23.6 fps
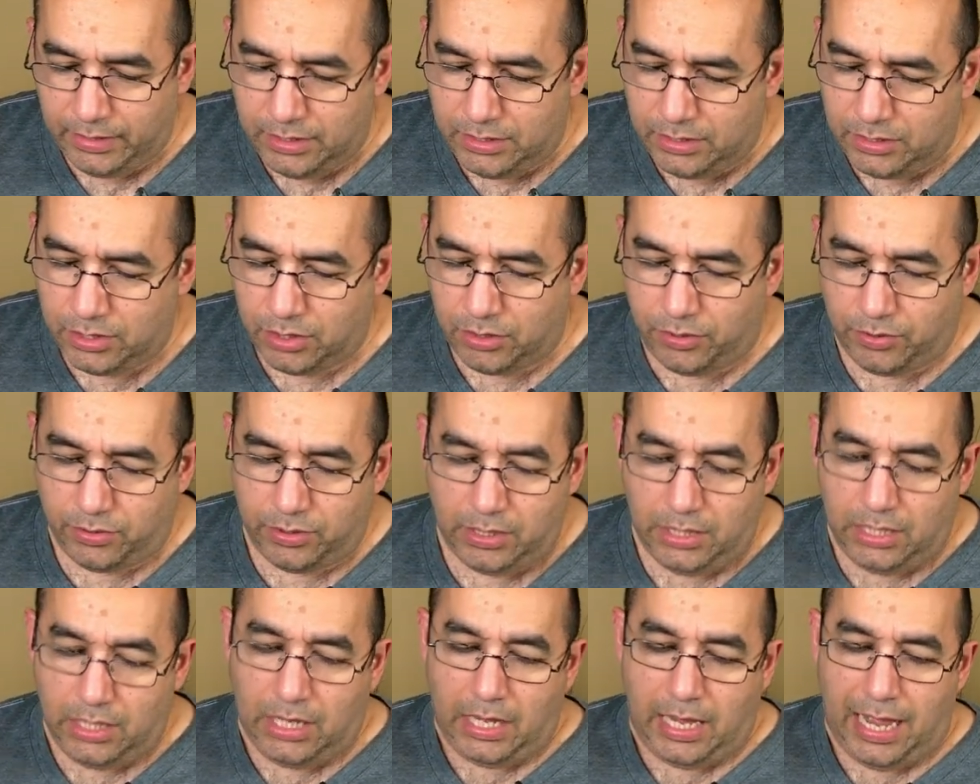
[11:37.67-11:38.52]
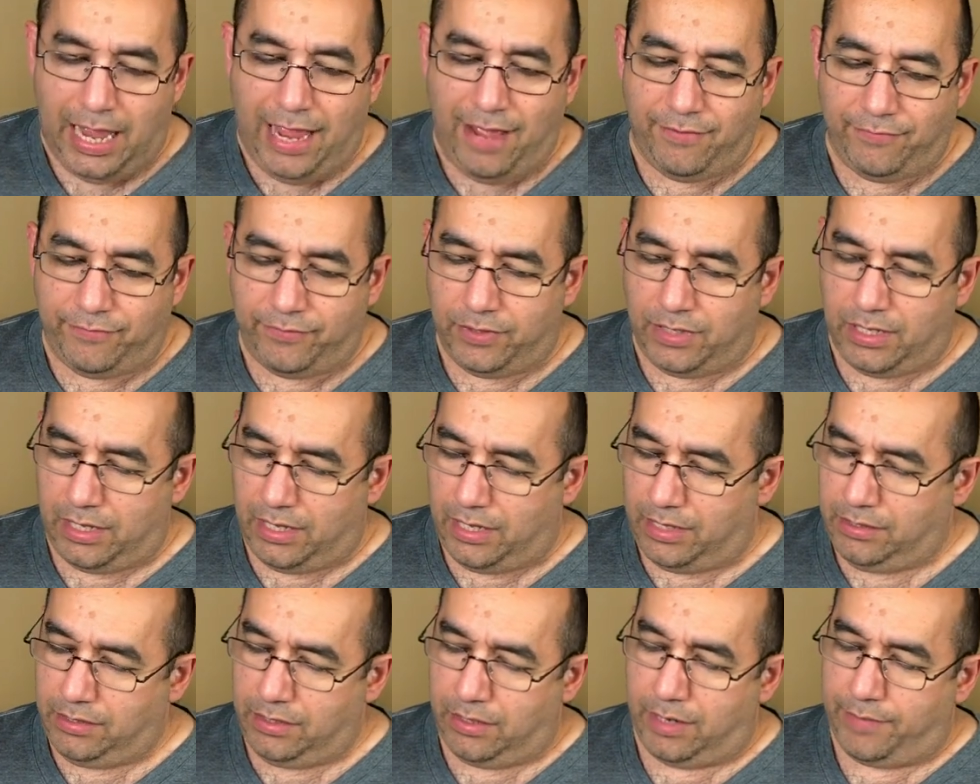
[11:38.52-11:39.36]
So I have, uh,
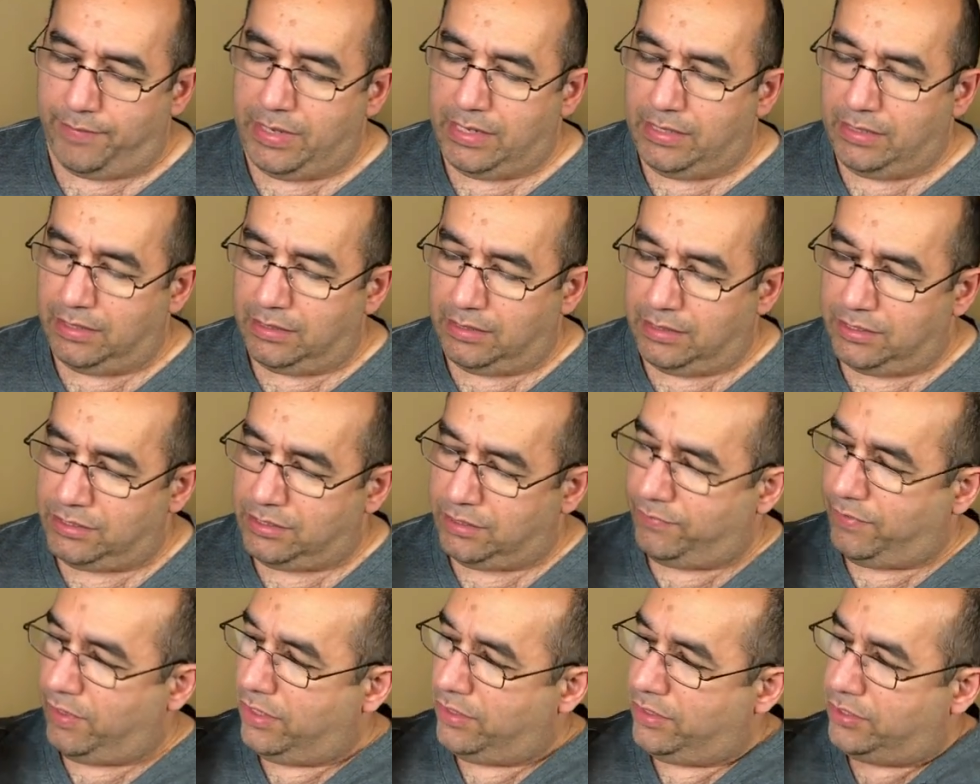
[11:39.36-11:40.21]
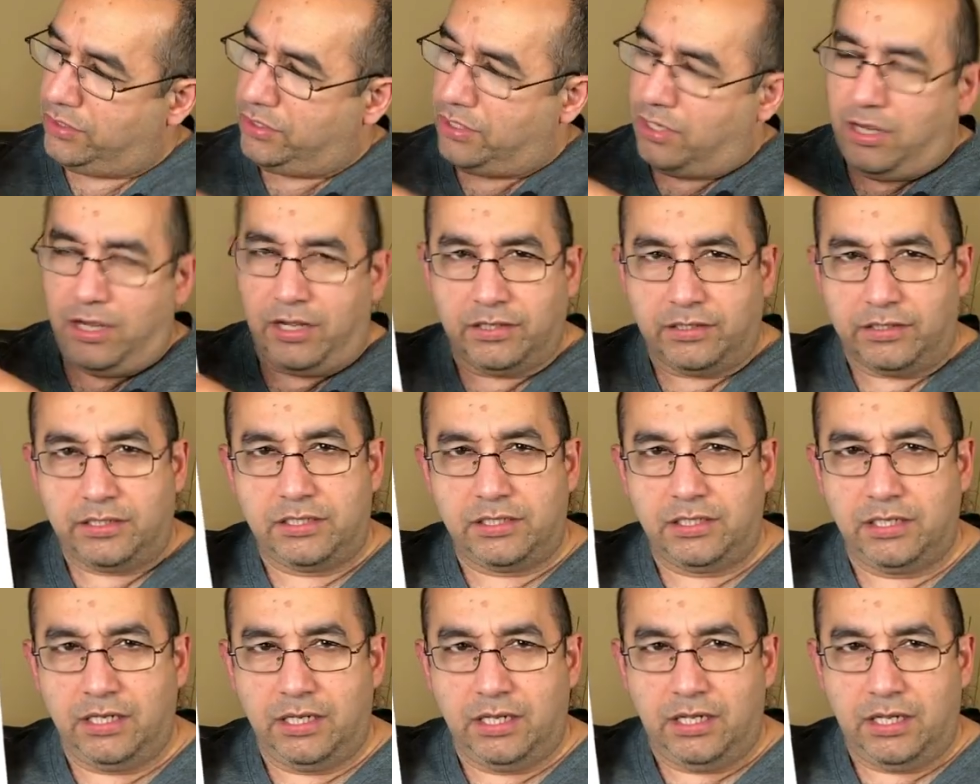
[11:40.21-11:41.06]
you know, I made a list of all the
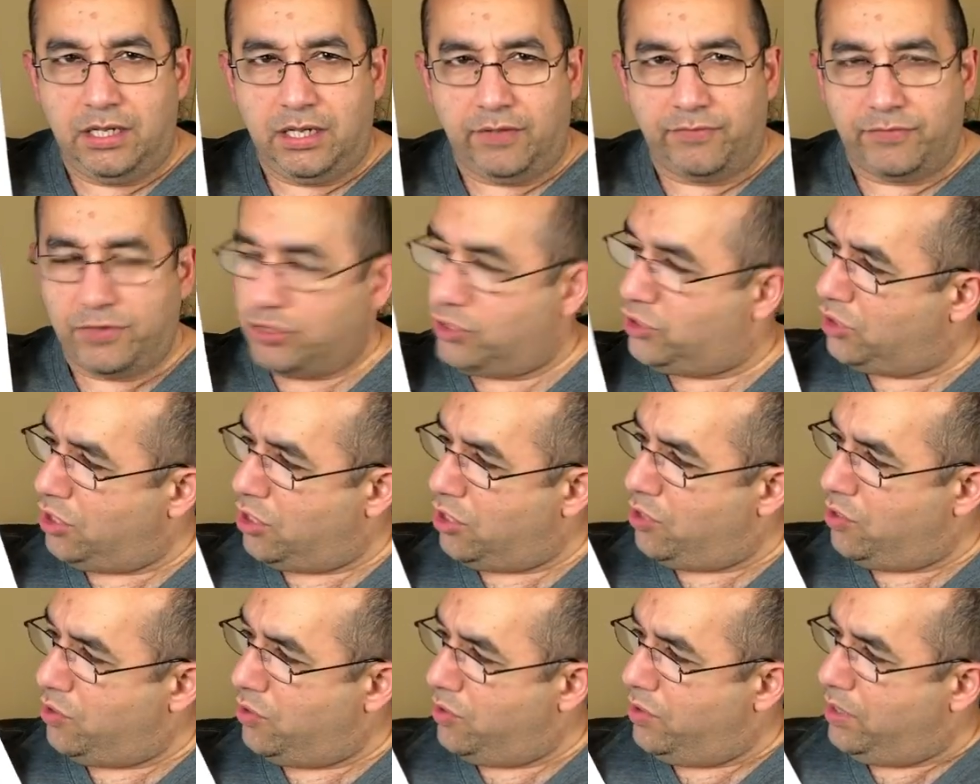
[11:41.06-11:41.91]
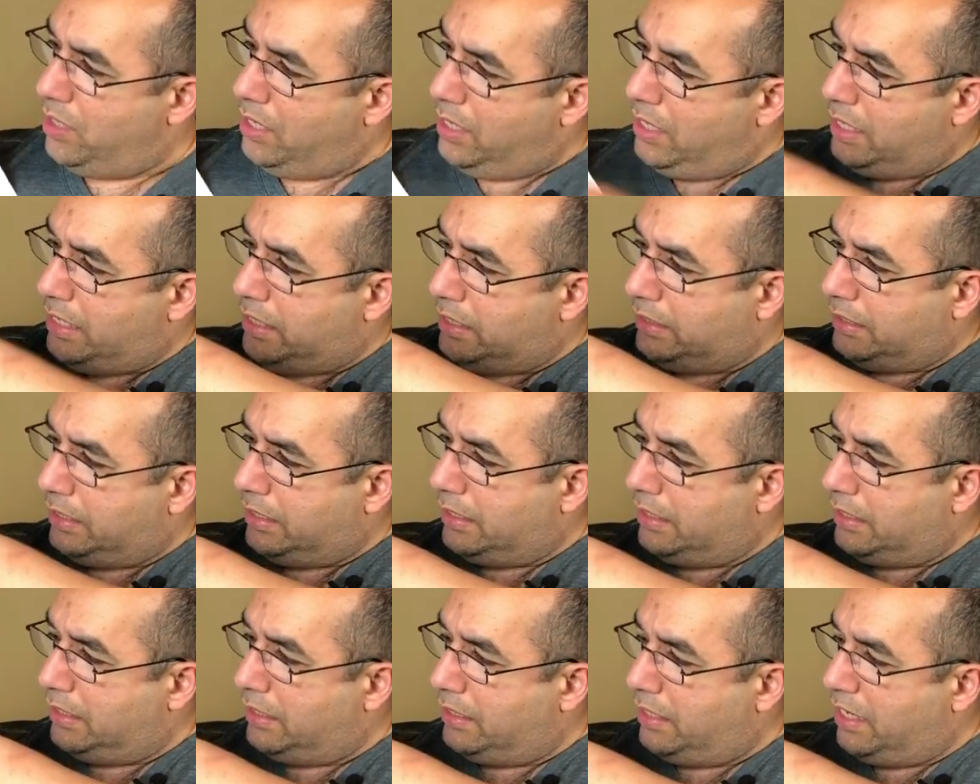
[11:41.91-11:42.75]
songs of the show, and
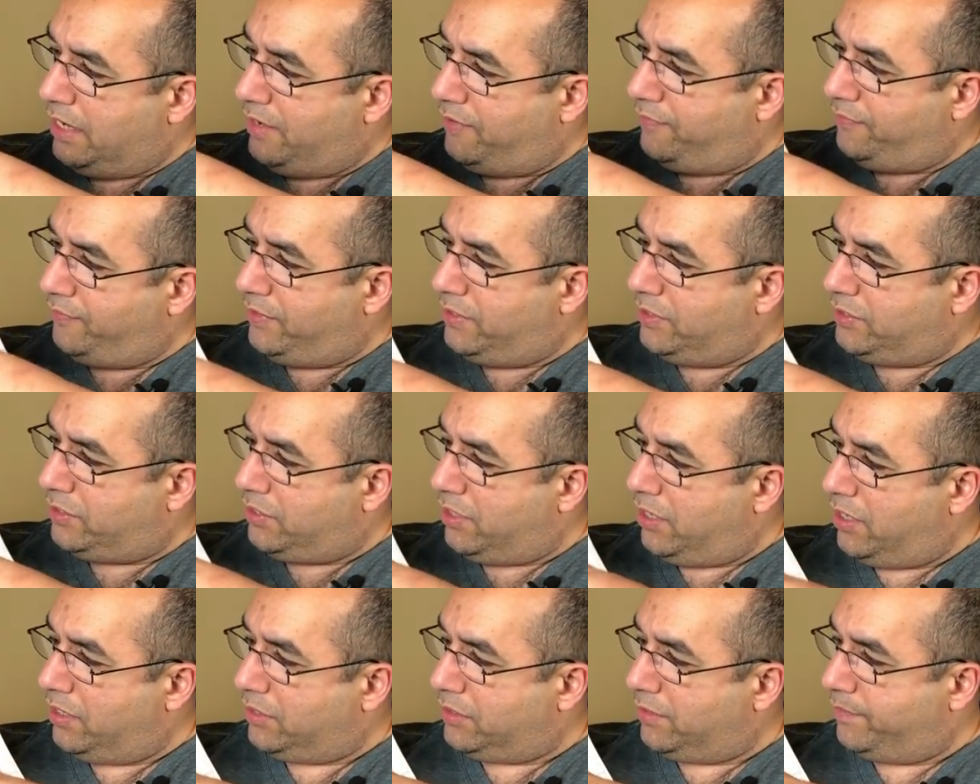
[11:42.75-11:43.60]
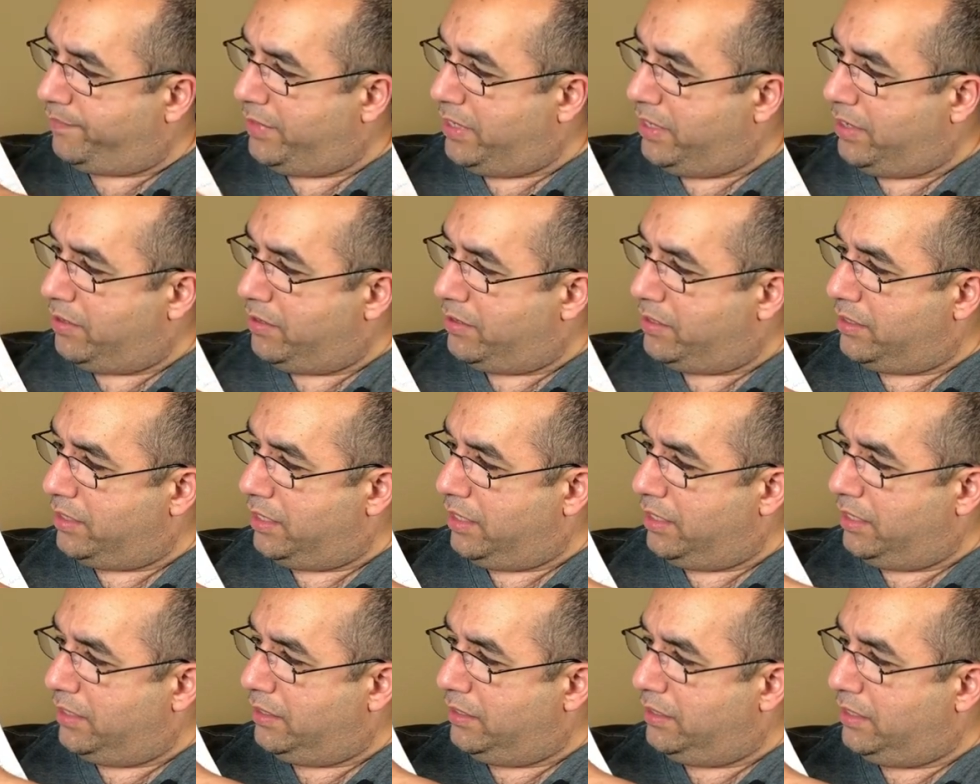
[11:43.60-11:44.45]
then if the songs appeared
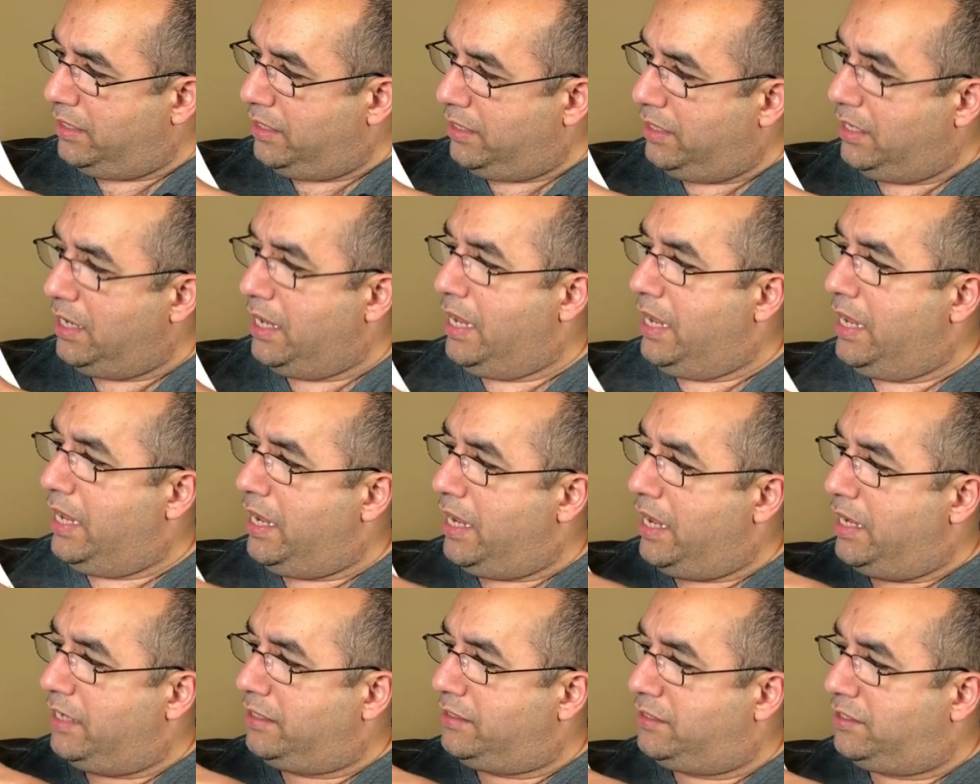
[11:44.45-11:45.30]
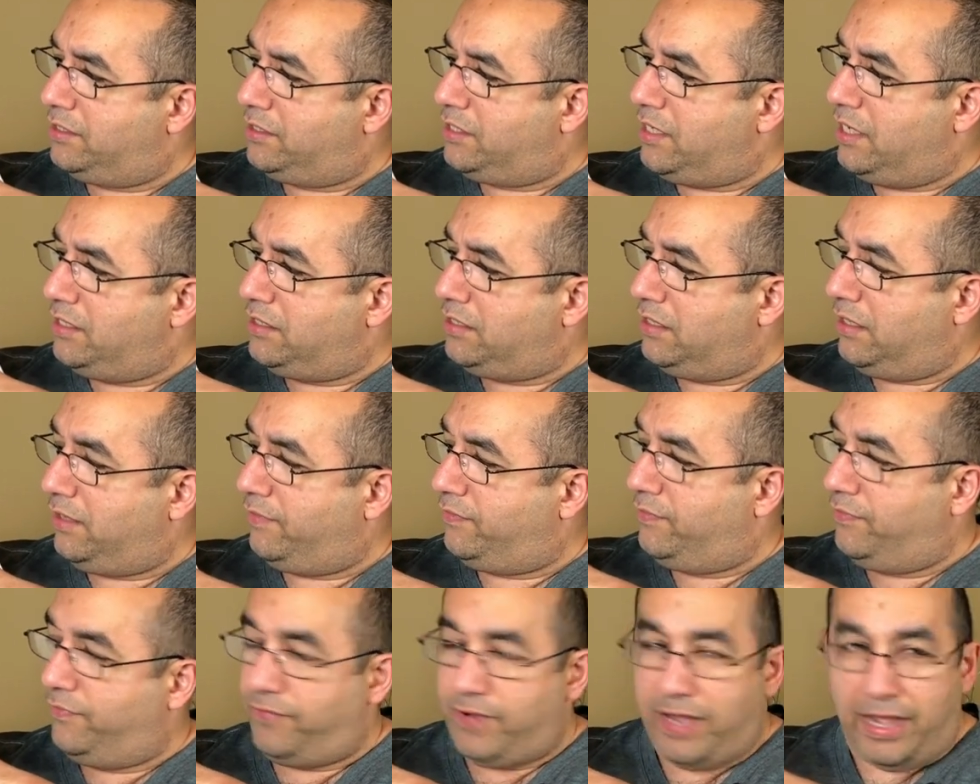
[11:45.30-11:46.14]
in the Exit Stage
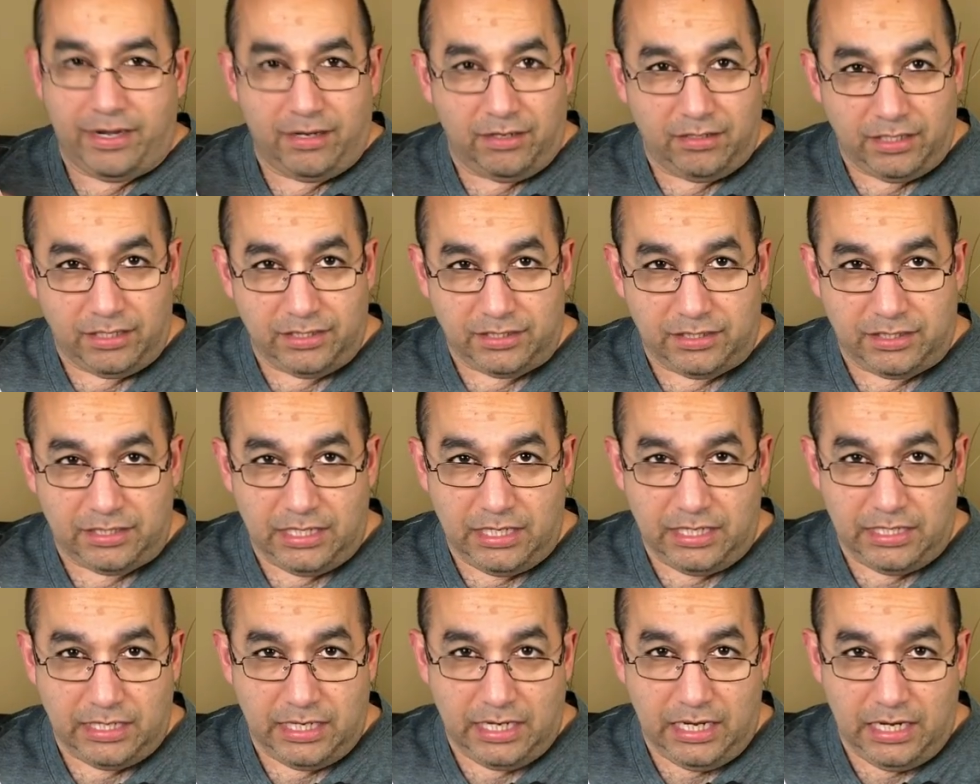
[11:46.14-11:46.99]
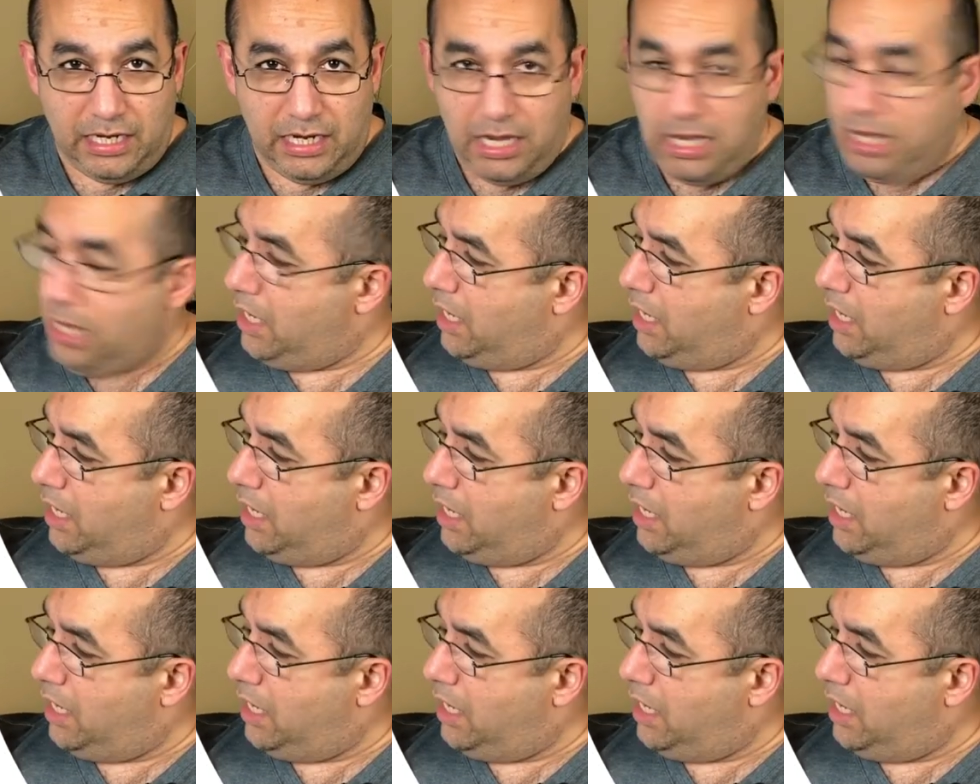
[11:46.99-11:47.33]
Left vinyl and C D,